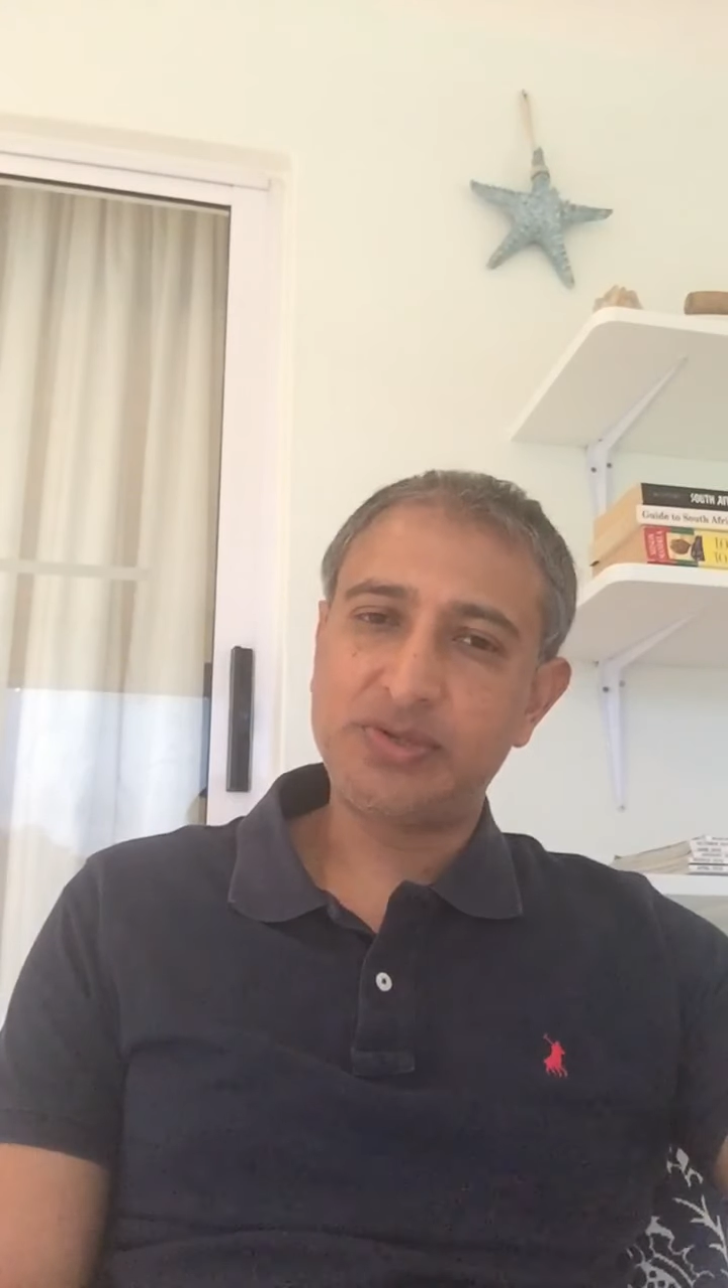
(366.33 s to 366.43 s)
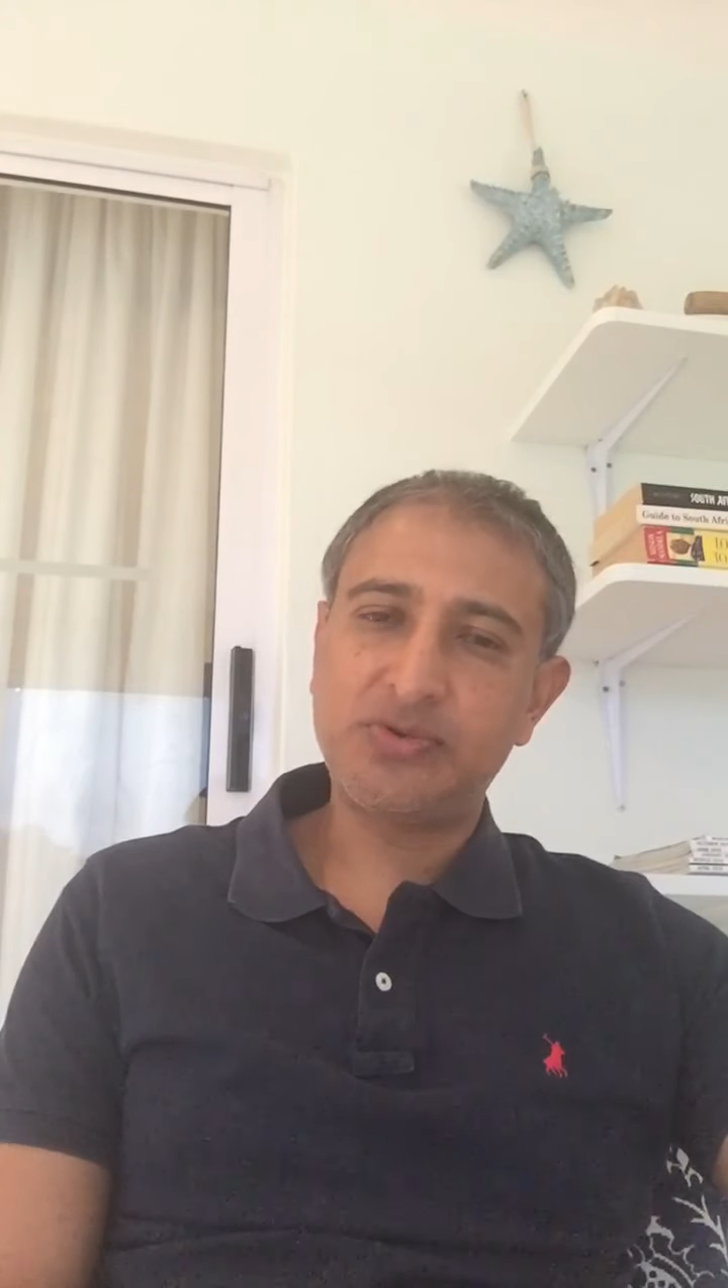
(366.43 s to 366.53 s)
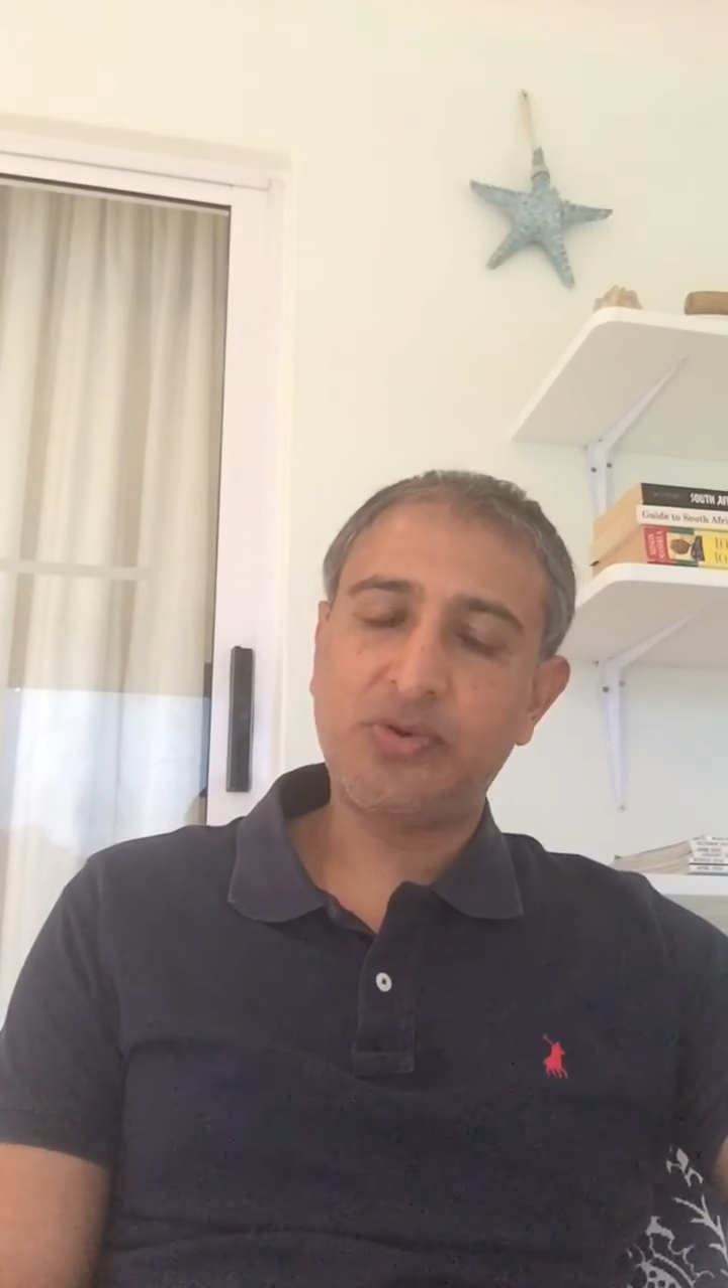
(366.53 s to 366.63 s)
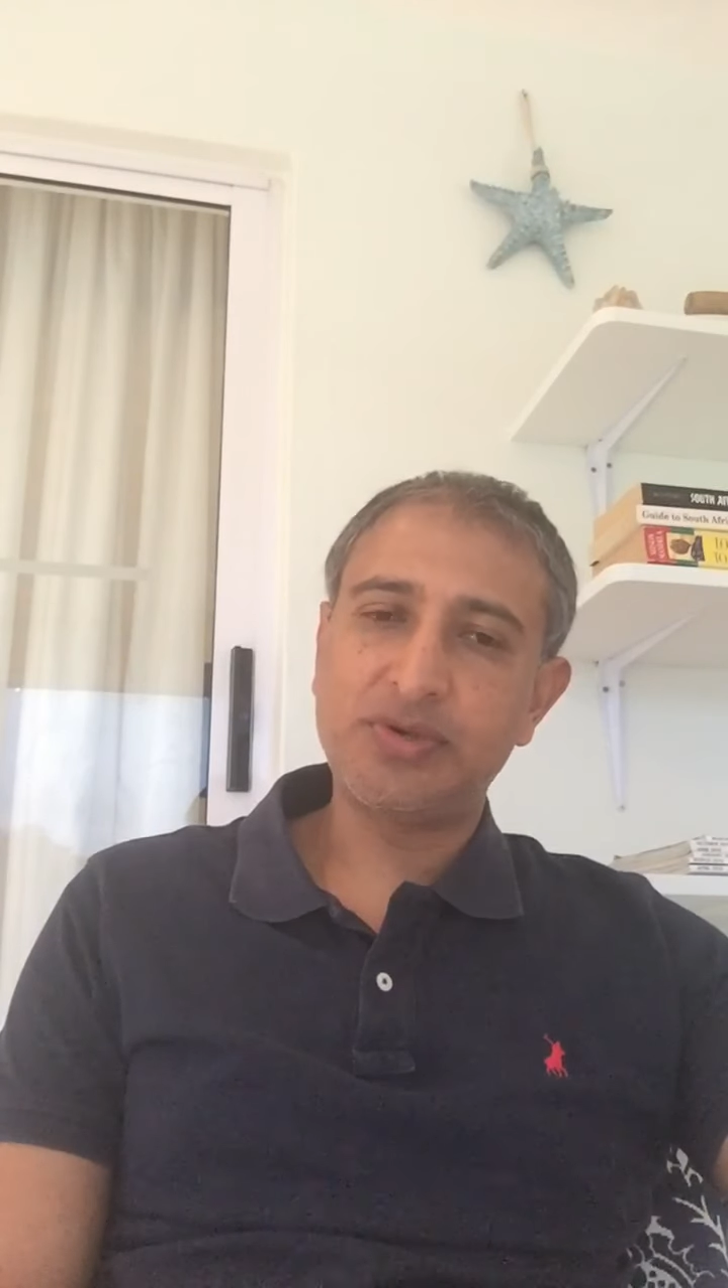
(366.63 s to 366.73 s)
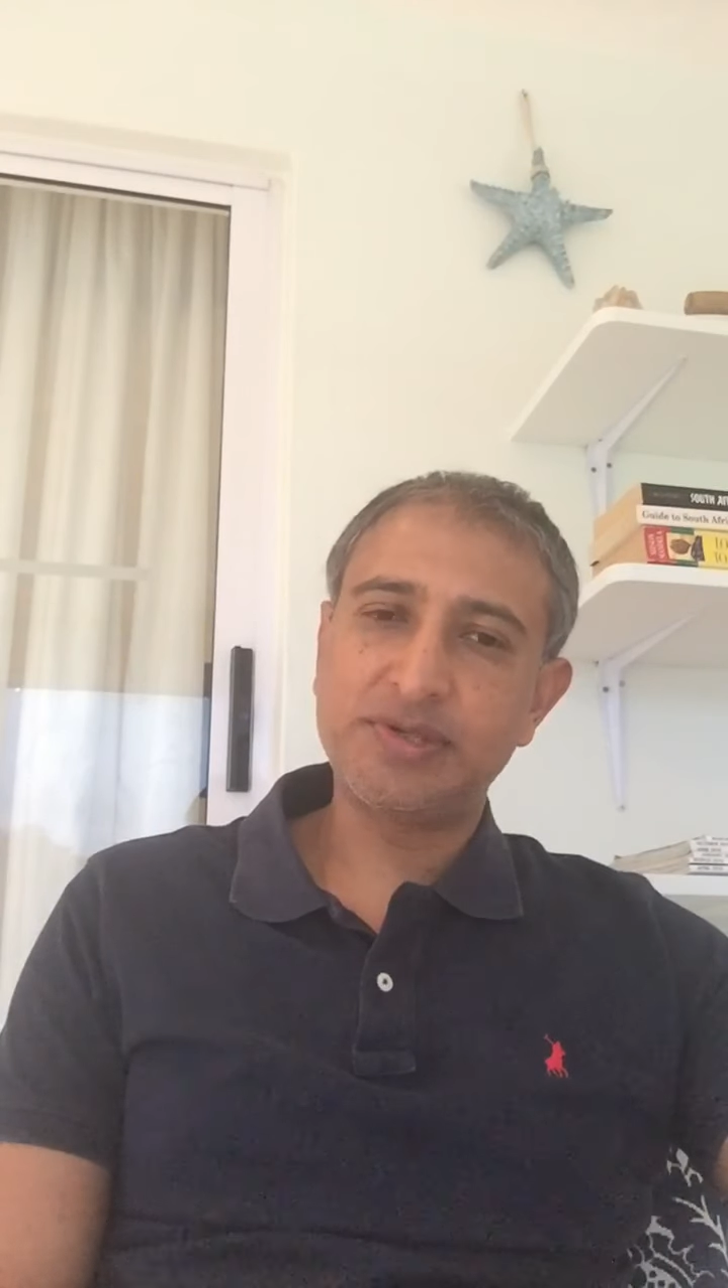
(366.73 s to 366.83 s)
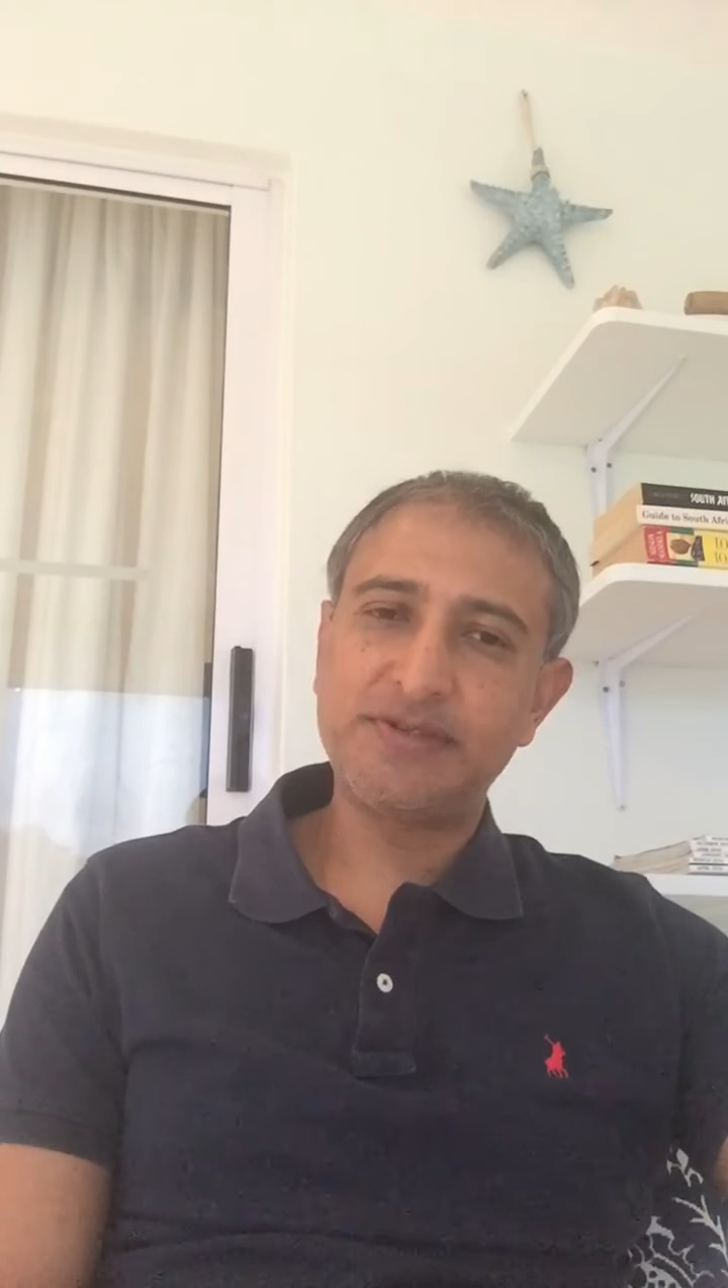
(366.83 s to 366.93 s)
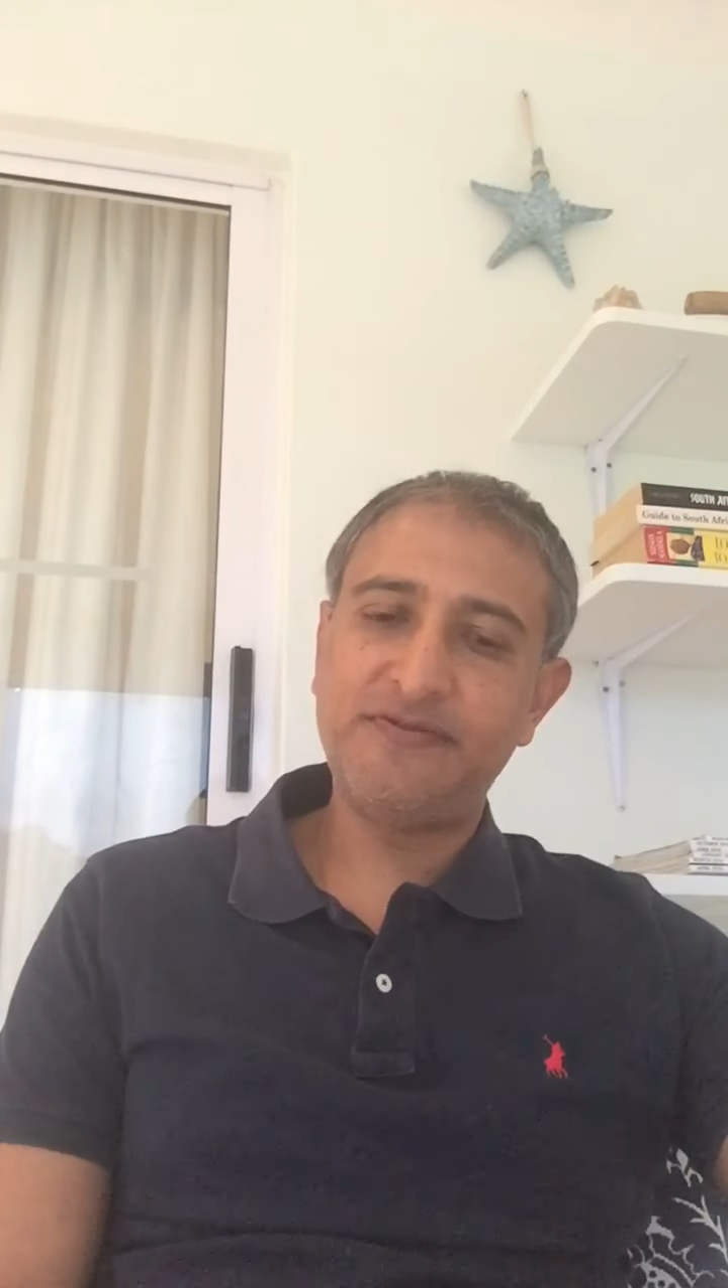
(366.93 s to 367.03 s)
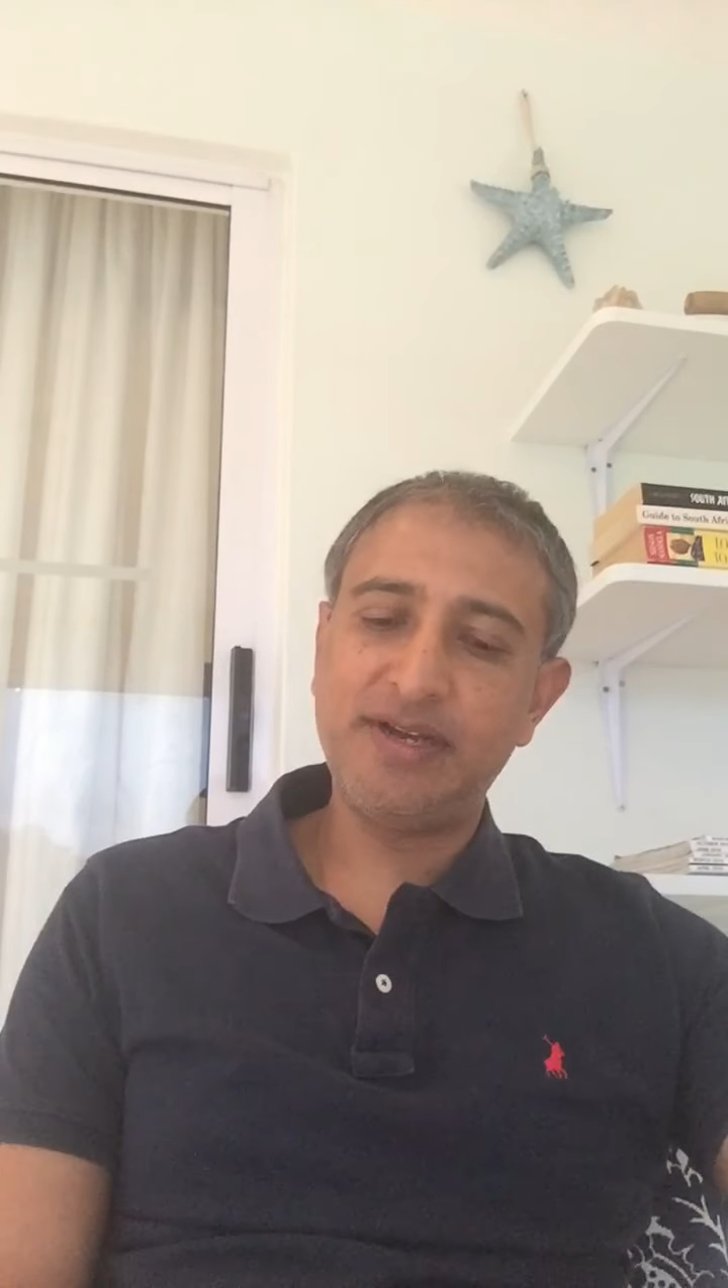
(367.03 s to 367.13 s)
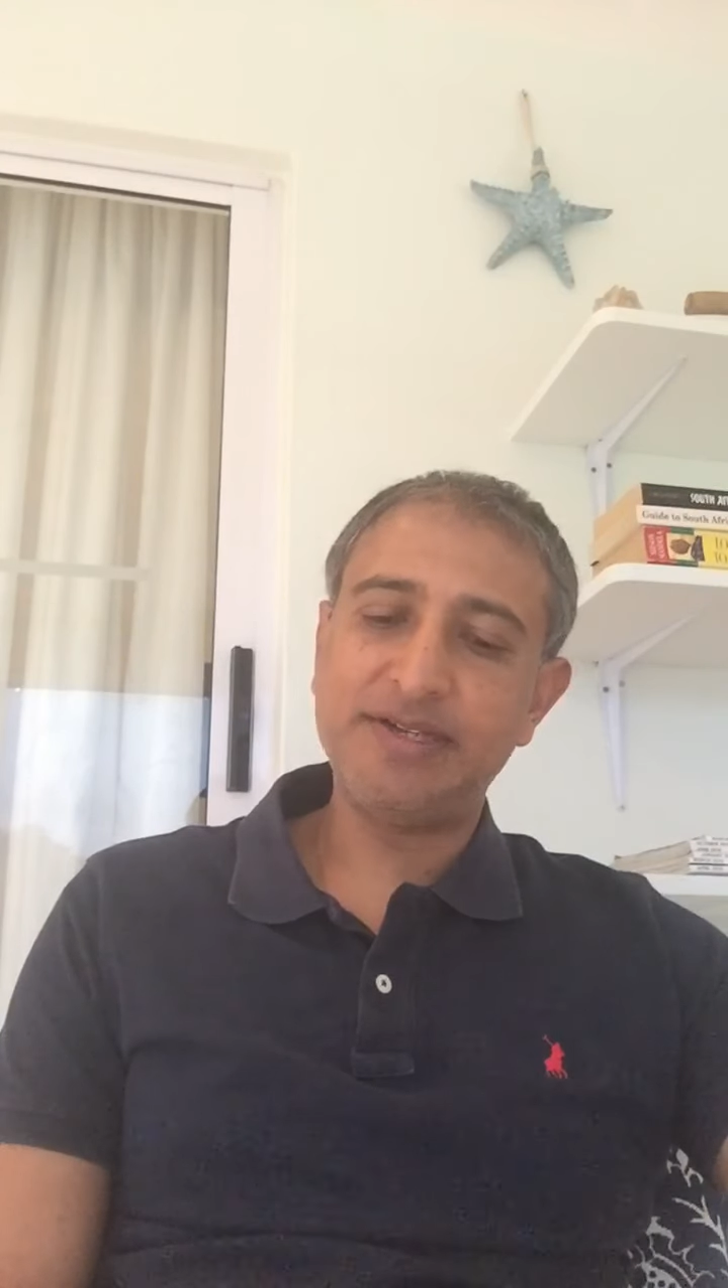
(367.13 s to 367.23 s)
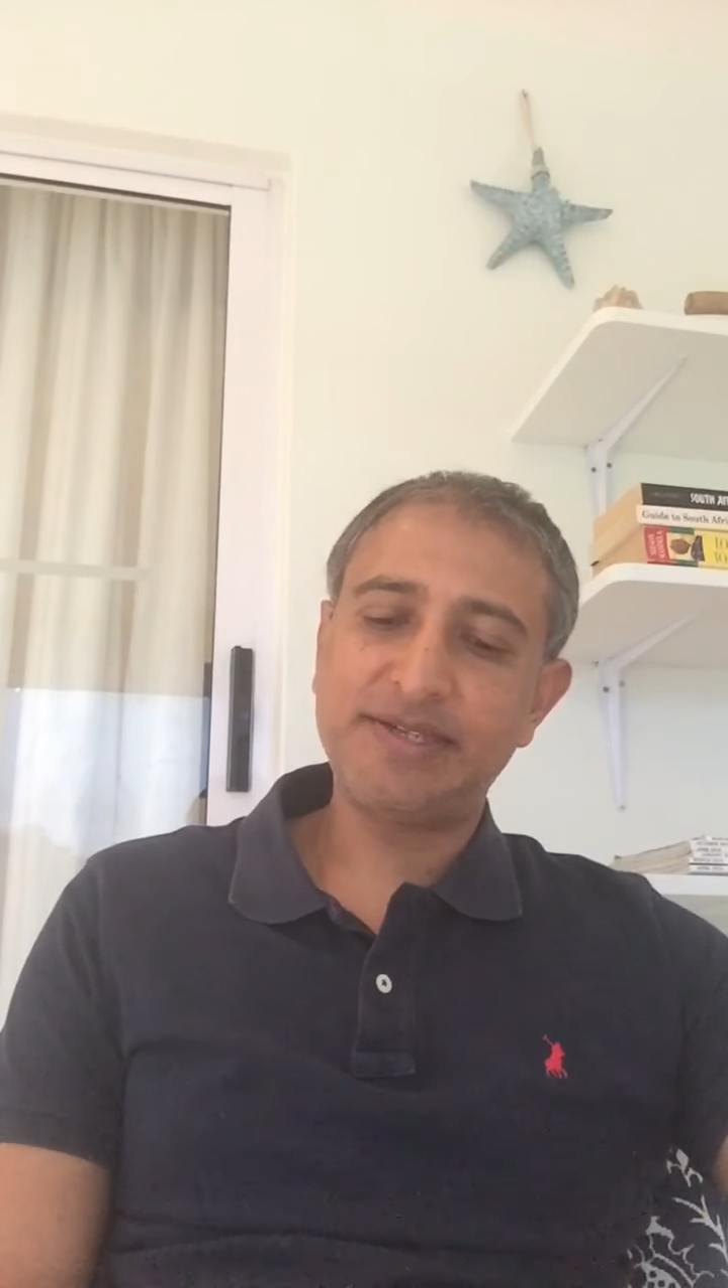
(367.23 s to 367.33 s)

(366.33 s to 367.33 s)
talks fairly